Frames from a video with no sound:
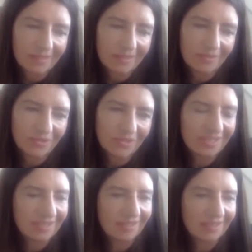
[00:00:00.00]
divorce
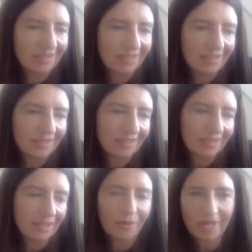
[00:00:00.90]
isn't
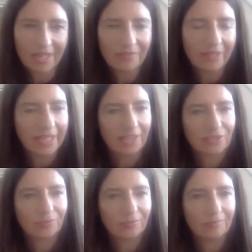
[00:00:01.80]
a great
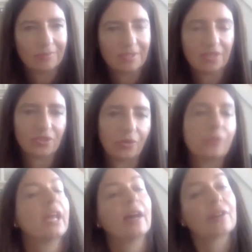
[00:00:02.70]
financial decision, or
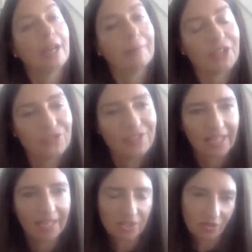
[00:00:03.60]
an outcome, I should
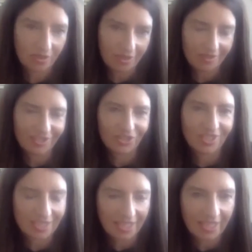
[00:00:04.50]
say. It's not a decision,
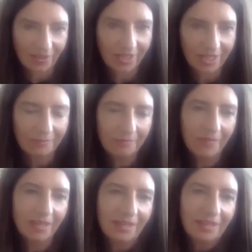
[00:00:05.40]
it's an
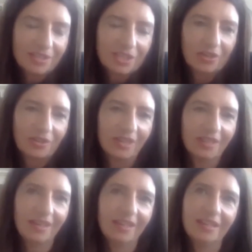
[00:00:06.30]
outcome. So
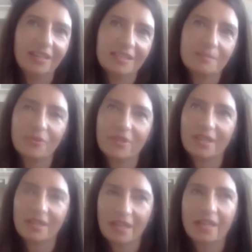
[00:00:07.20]
it is
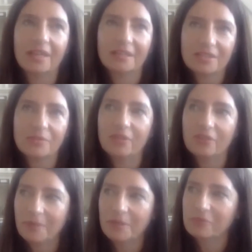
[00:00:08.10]
putting, so a lot
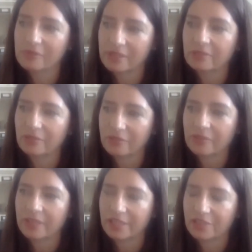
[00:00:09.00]
of people are under a lot of
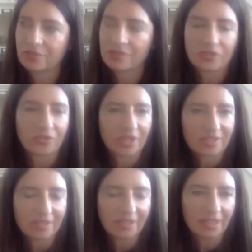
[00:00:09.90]
financial
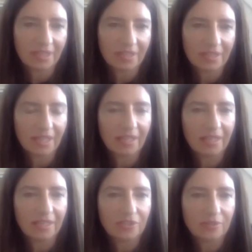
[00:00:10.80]
stress, and I think that
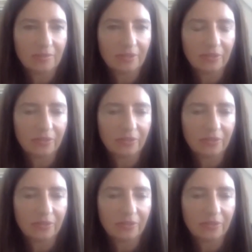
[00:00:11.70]
led to a